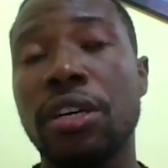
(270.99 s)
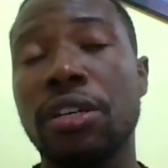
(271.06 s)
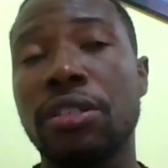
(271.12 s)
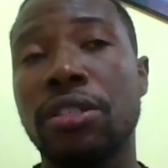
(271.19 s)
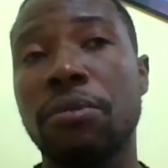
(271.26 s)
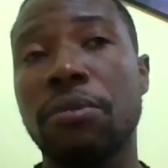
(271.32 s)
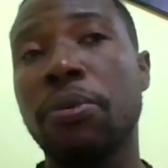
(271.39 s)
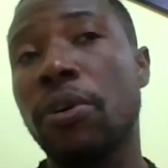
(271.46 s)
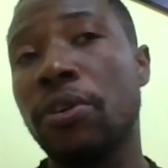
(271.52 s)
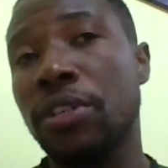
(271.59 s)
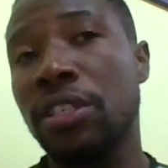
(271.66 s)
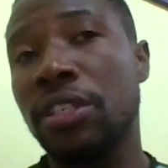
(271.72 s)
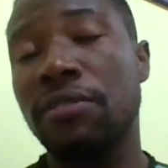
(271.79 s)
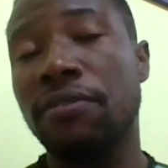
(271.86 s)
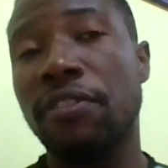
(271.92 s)
support
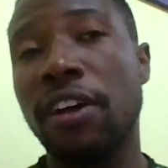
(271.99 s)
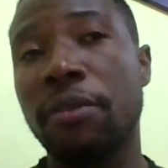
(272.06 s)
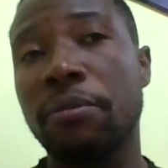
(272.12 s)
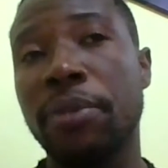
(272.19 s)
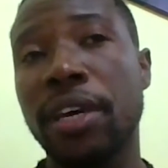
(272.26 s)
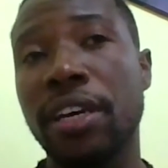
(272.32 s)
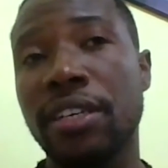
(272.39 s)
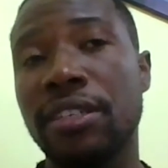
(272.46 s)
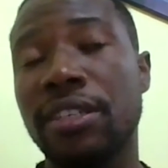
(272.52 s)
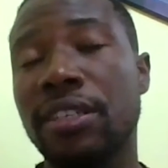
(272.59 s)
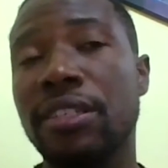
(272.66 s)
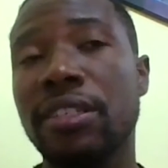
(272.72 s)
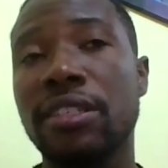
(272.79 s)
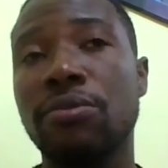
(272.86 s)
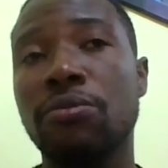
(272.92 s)
these
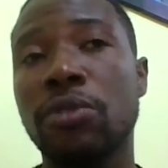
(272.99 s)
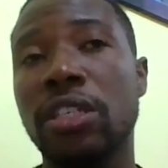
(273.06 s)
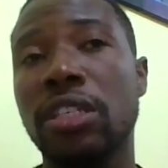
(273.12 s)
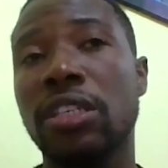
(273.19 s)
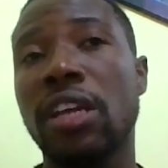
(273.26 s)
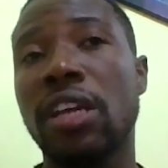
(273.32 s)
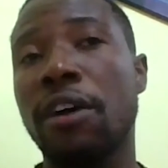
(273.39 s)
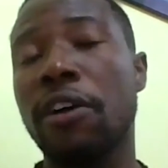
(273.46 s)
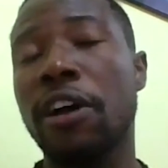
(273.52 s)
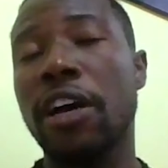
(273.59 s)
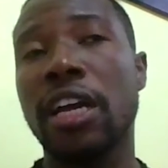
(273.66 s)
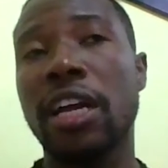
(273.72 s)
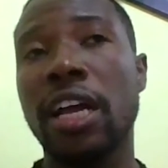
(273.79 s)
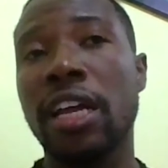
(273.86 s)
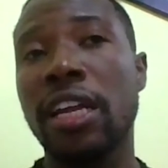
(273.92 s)
persons within
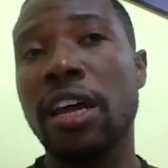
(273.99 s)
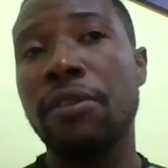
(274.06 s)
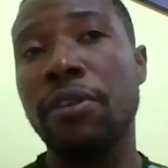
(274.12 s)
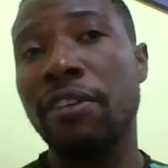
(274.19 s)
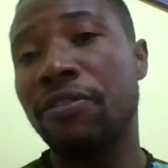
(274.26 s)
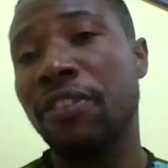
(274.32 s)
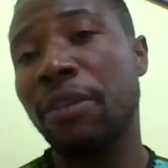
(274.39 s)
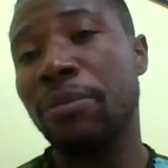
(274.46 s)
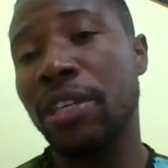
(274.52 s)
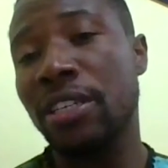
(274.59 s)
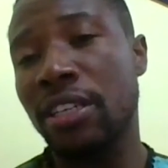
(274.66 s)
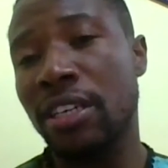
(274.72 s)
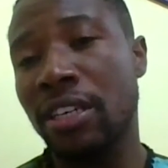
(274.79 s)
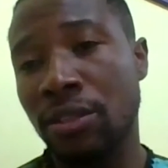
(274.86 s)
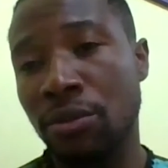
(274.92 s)
our Ghana Rare
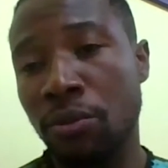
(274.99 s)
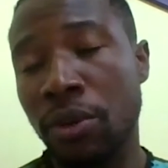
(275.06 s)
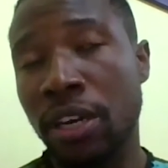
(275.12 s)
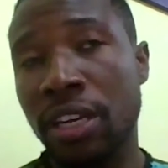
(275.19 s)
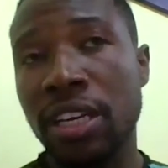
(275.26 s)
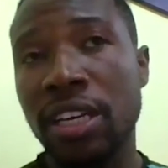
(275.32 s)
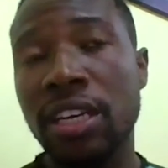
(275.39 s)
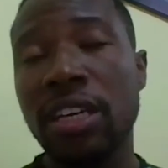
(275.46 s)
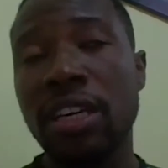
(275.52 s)
Family Network.